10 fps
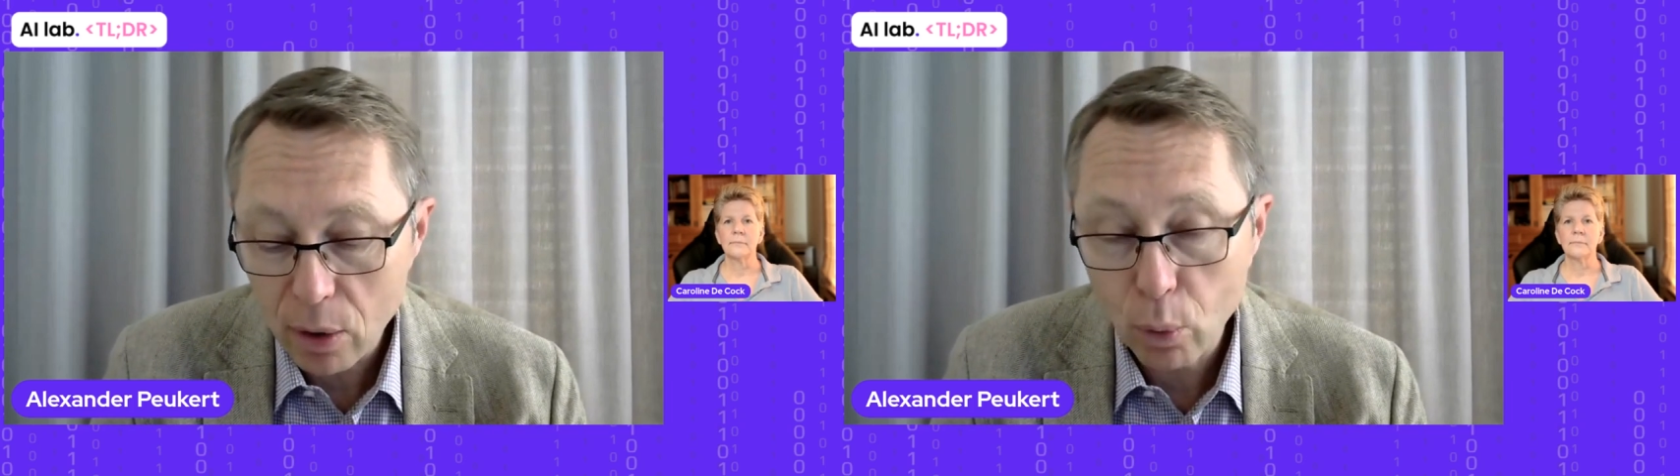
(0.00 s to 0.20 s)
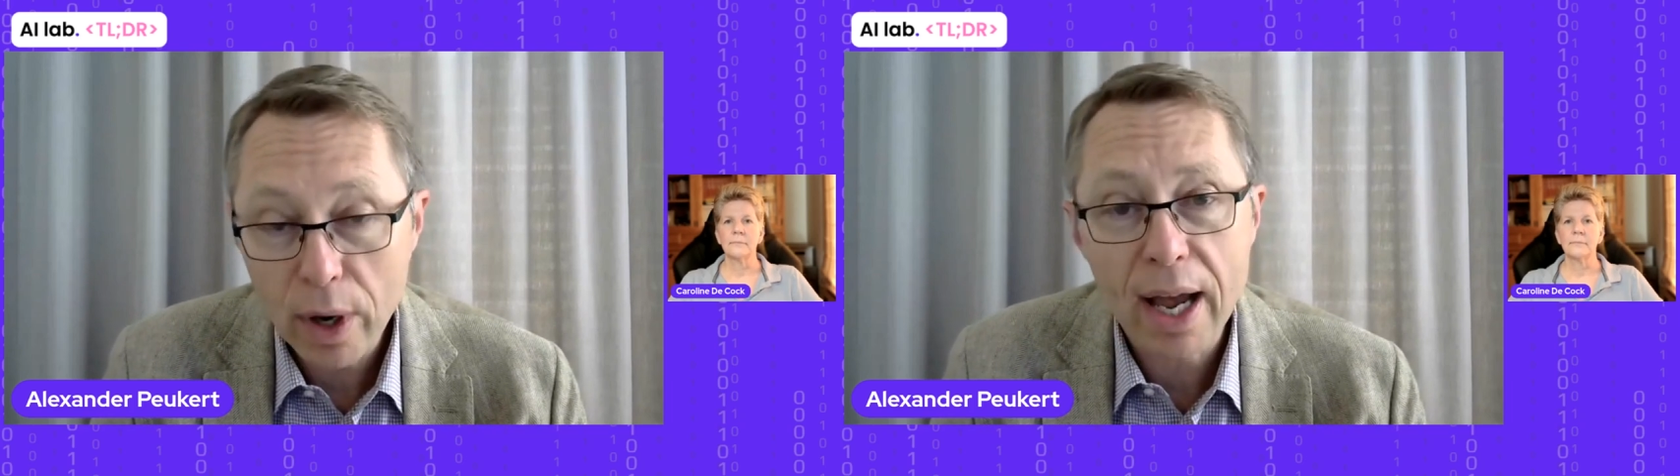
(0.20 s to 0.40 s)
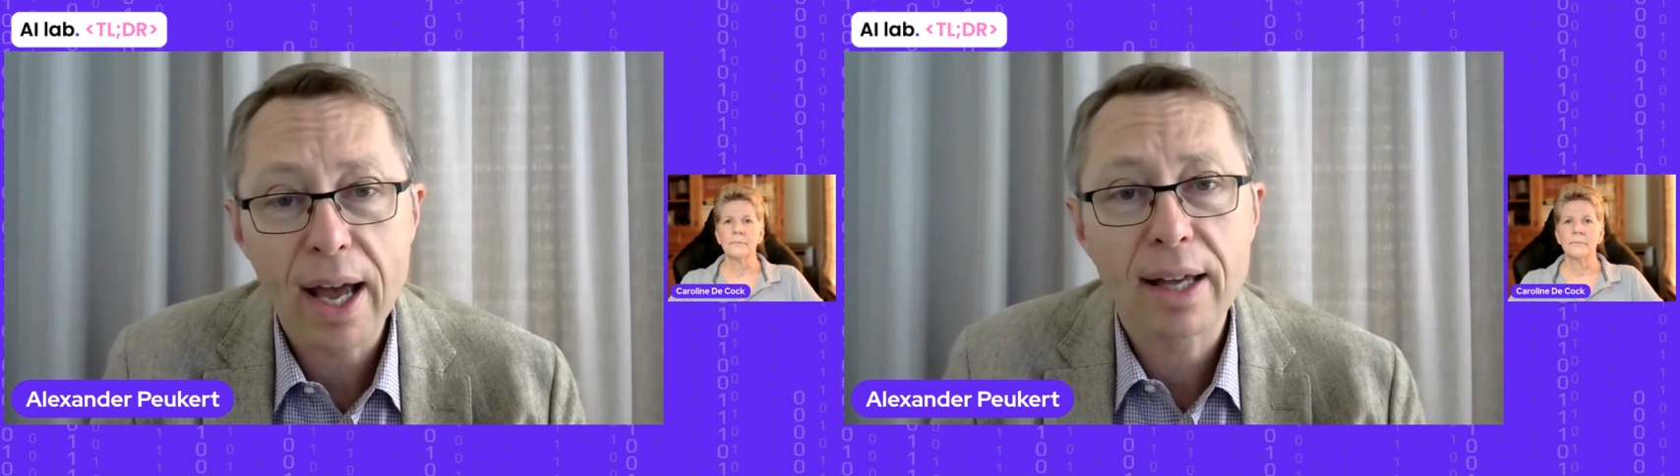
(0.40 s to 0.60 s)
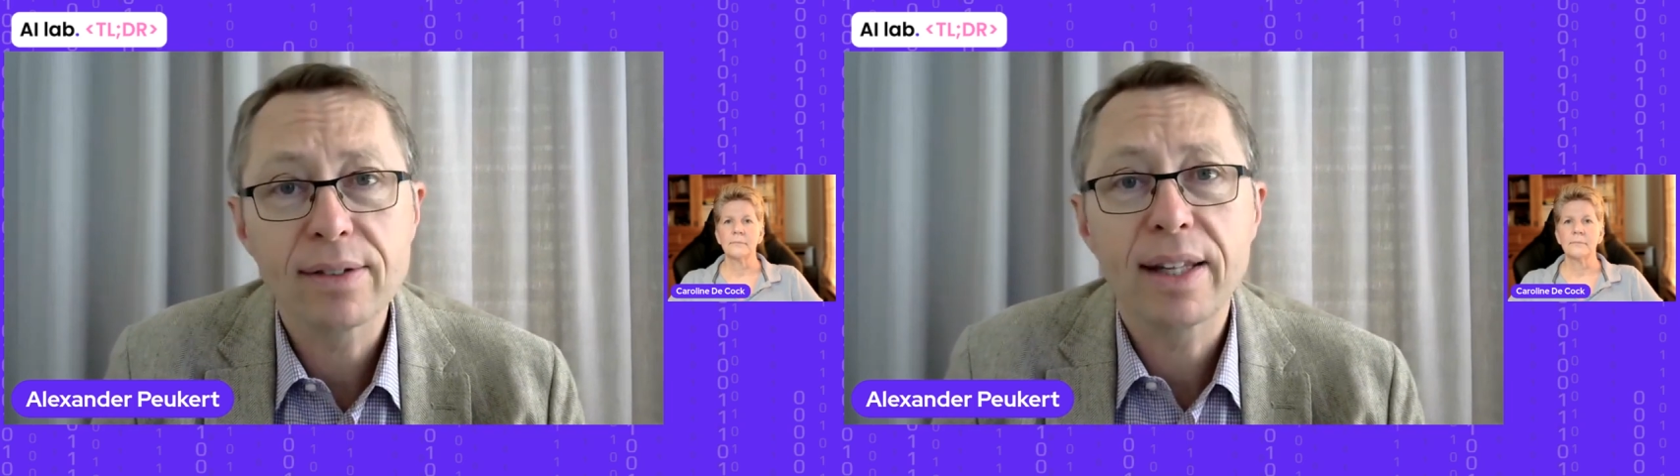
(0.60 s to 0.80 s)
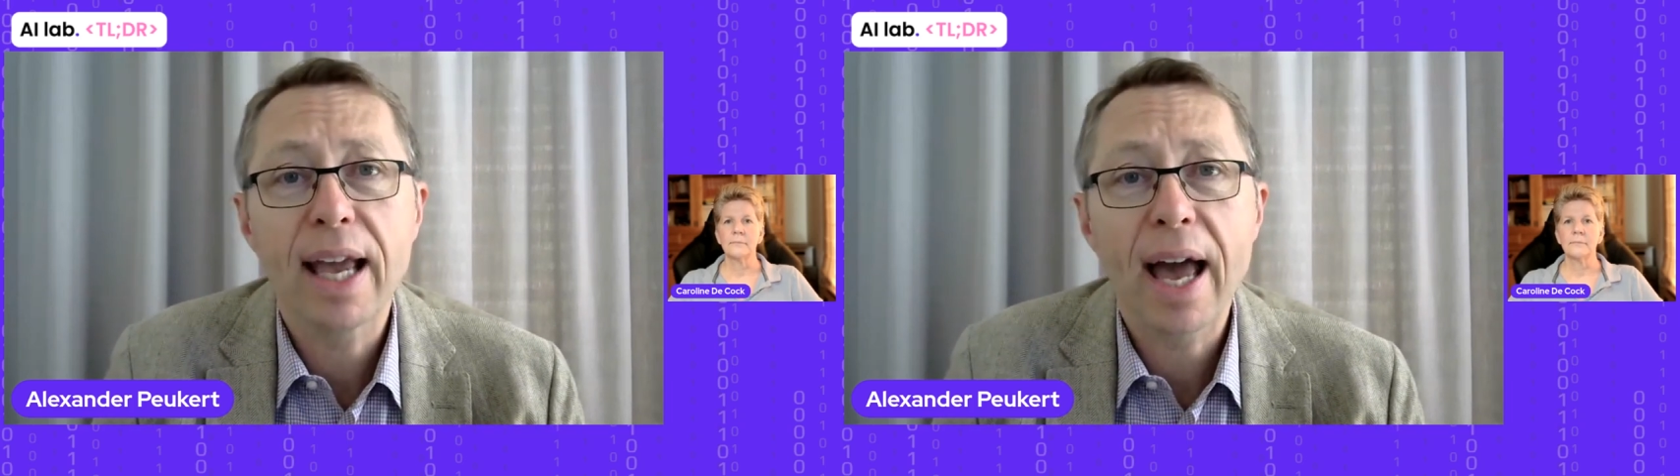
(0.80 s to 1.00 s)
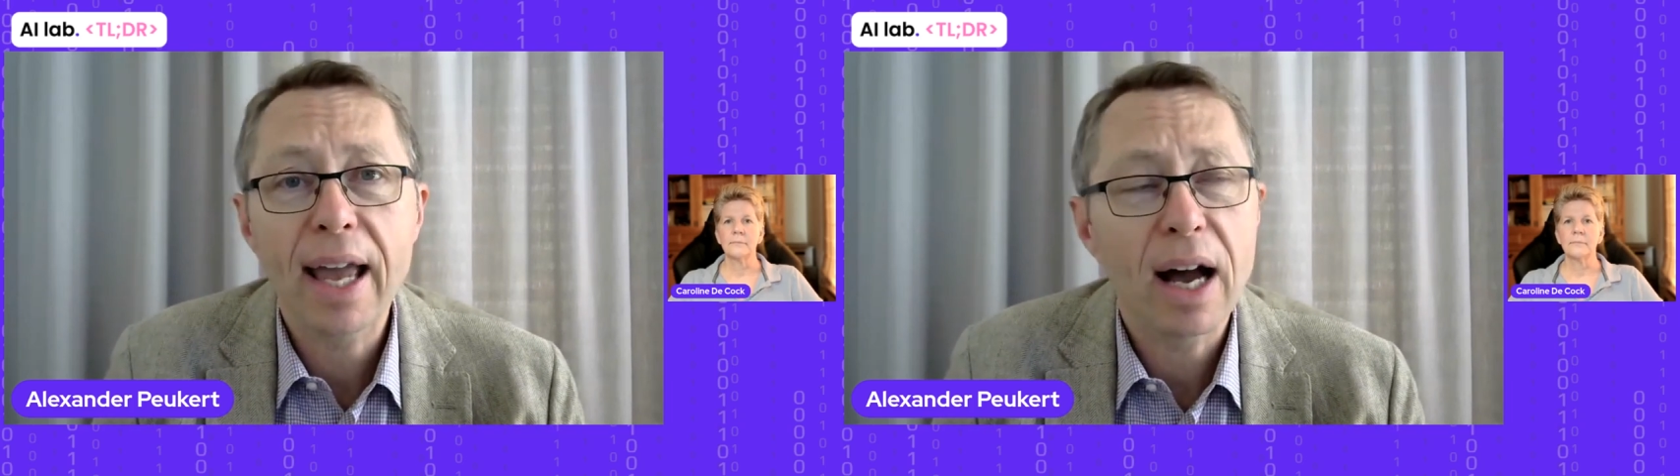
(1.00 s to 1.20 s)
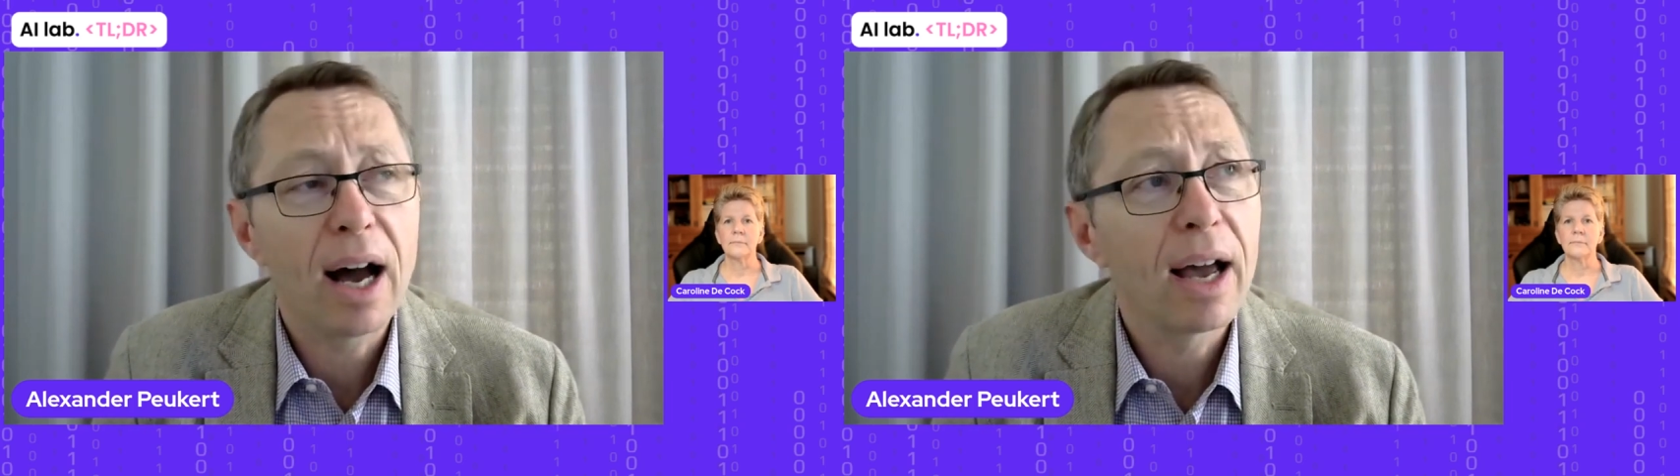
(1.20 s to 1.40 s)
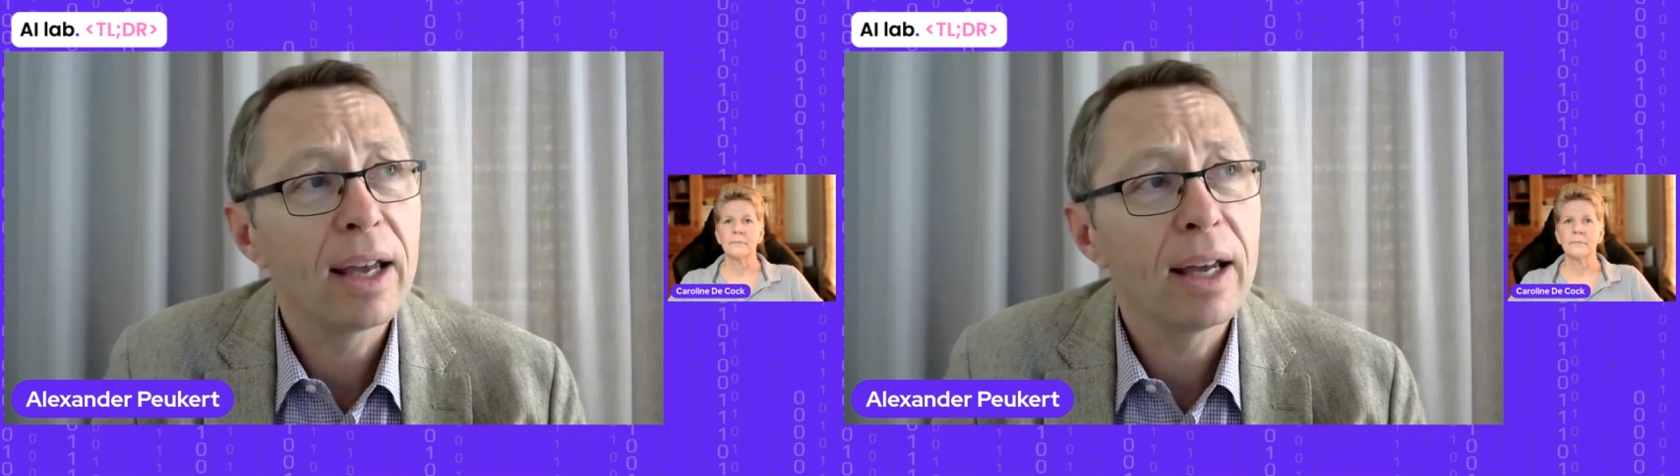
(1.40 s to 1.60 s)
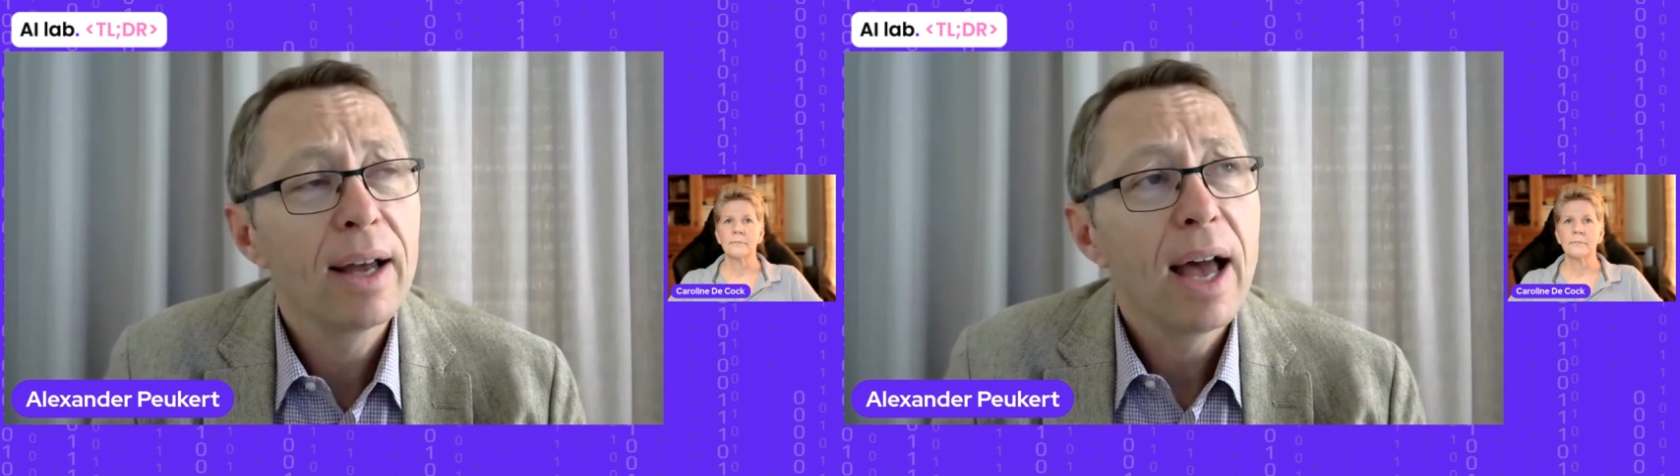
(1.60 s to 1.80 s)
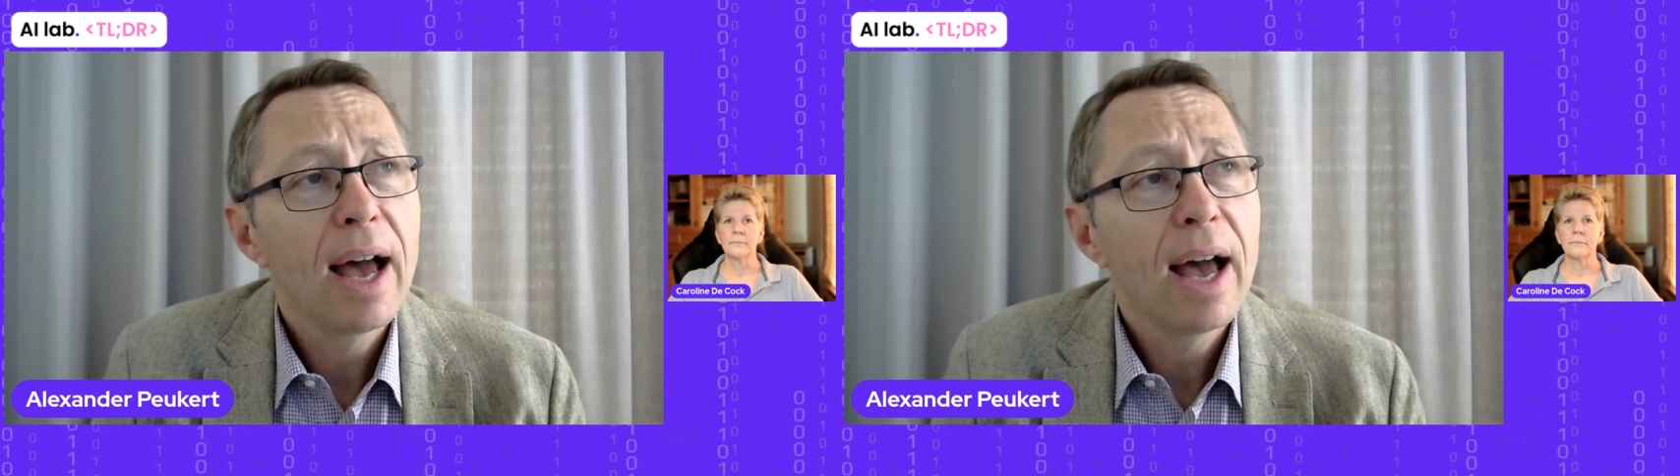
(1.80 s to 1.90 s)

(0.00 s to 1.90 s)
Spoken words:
whereas the AI